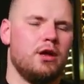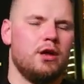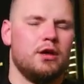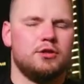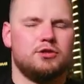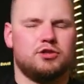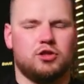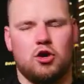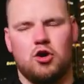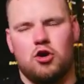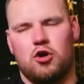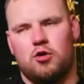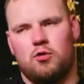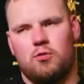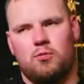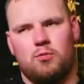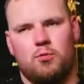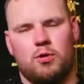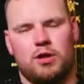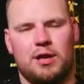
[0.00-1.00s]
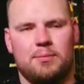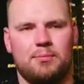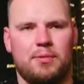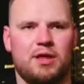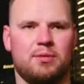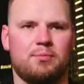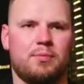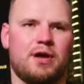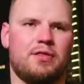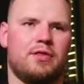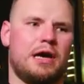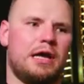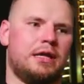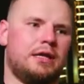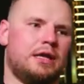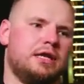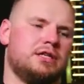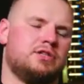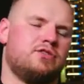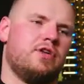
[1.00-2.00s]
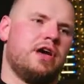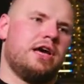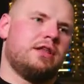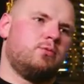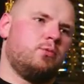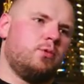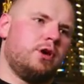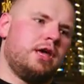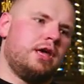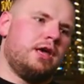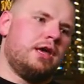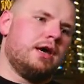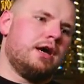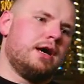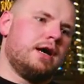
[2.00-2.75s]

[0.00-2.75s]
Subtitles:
So what I mean by that is that we